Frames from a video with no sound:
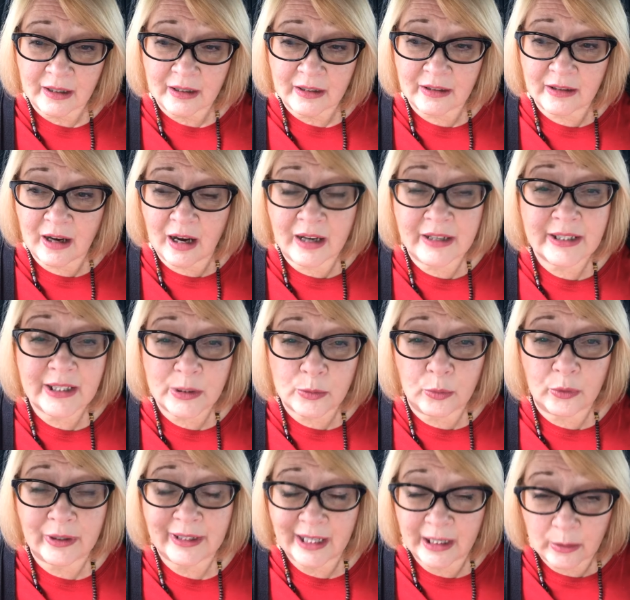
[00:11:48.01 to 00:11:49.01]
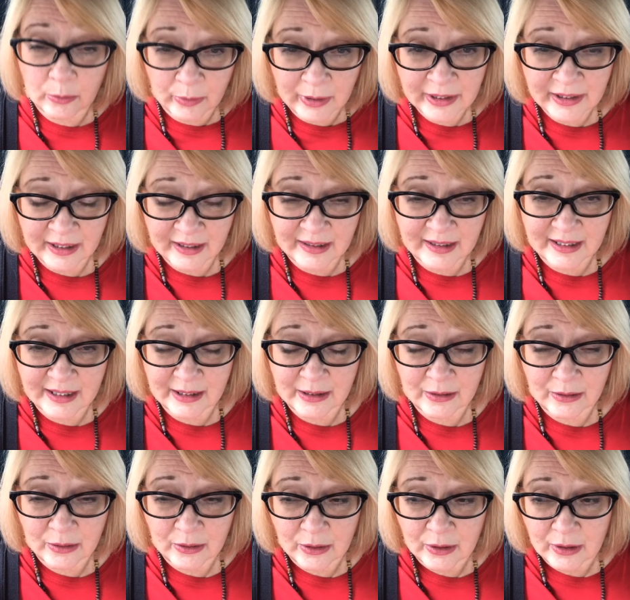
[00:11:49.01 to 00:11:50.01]
God is working with us.
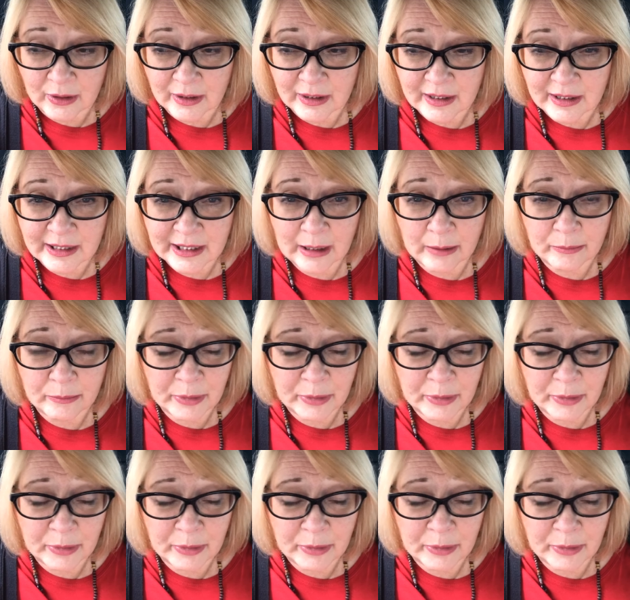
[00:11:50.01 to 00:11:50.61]
Some